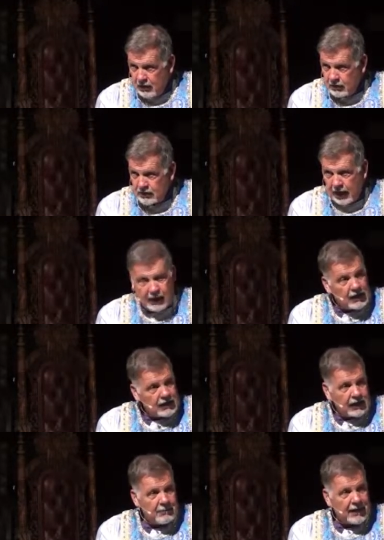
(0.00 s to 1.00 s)
It was like I
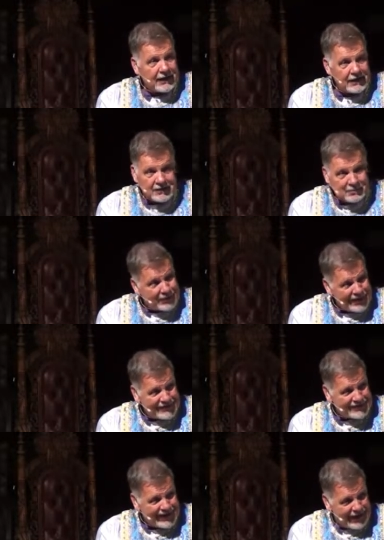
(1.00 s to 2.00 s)
think I might get
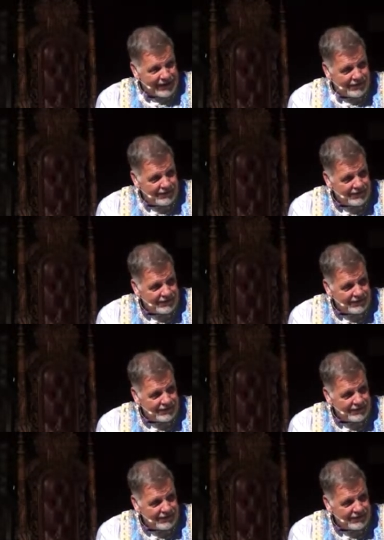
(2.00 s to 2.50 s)
depressed now.